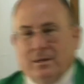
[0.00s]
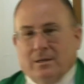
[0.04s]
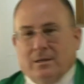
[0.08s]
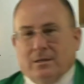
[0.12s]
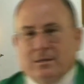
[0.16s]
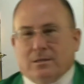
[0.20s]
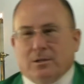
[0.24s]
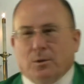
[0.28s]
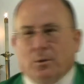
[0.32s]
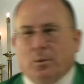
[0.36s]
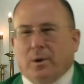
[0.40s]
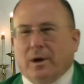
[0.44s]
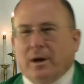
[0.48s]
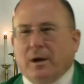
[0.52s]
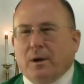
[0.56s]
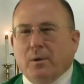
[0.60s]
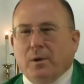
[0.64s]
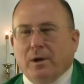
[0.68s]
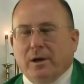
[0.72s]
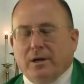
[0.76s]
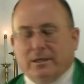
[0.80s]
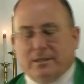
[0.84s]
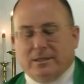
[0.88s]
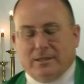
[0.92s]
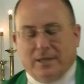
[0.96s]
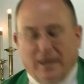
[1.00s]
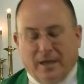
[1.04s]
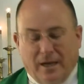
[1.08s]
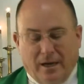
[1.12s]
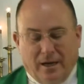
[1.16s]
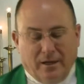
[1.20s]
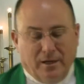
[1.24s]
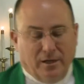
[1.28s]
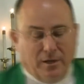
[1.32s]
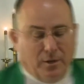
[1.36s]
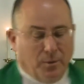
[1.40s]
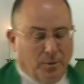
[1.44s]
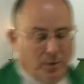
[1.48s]
So what I want to
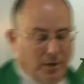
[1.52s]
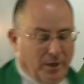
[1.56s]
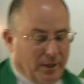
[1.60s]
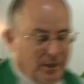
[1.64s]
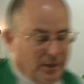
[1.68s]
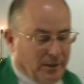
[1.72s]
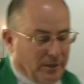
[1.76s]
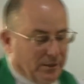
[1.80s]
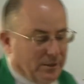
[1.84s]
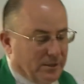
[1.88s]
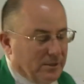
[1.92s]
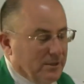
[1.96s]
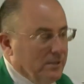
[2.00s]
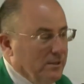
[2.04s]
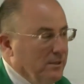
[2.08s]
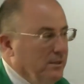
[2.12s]
tell you is,